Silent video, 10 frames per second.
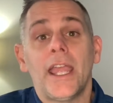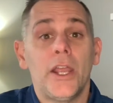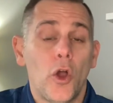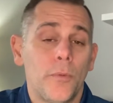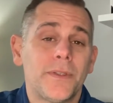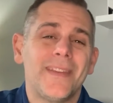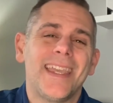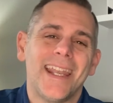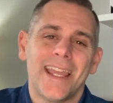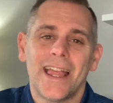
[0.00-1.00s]
in hopes of
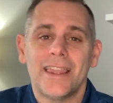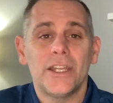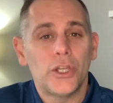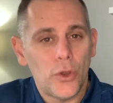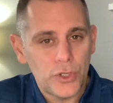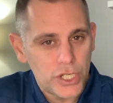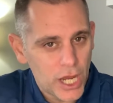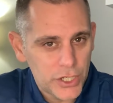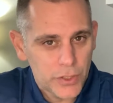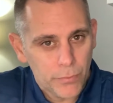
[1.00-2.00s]
getting the
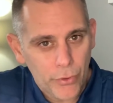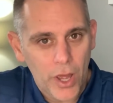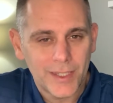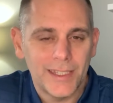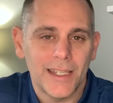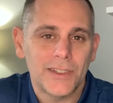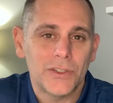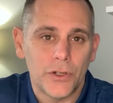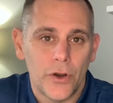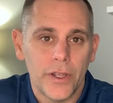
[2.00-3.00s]
negotiation process
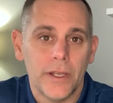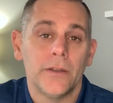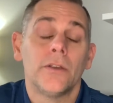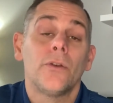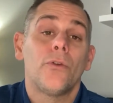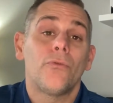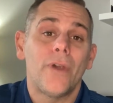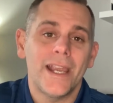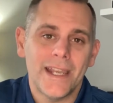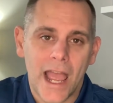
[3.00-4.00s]
started.
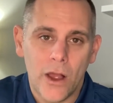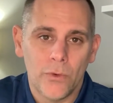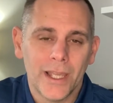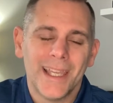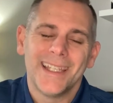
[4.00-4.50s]
Right now,